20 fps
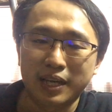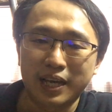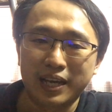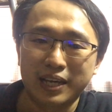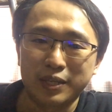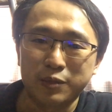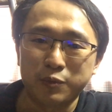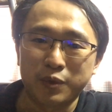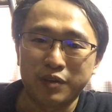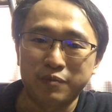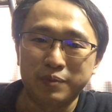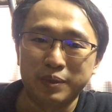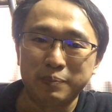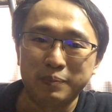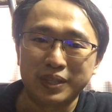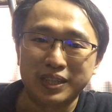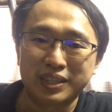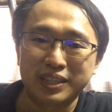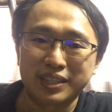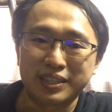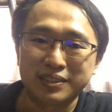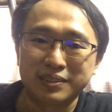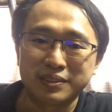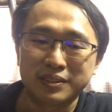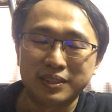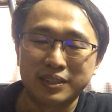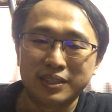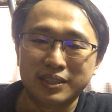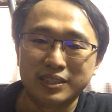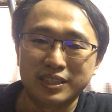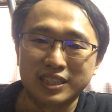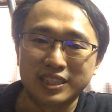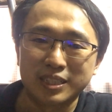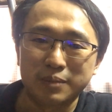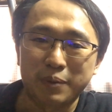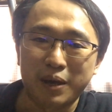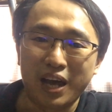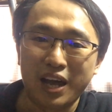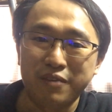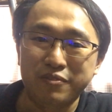and we have been meeting just
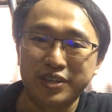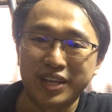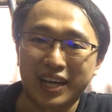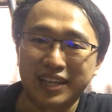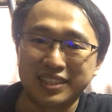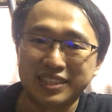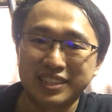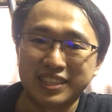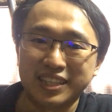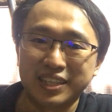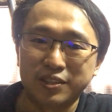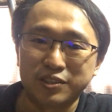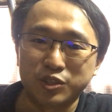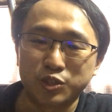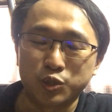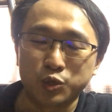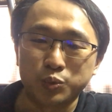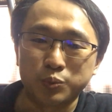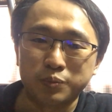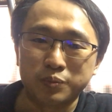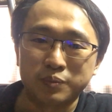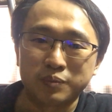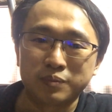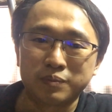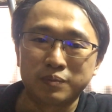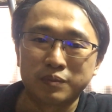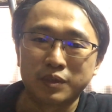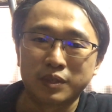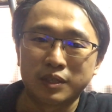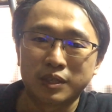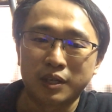about every other day on Zoom,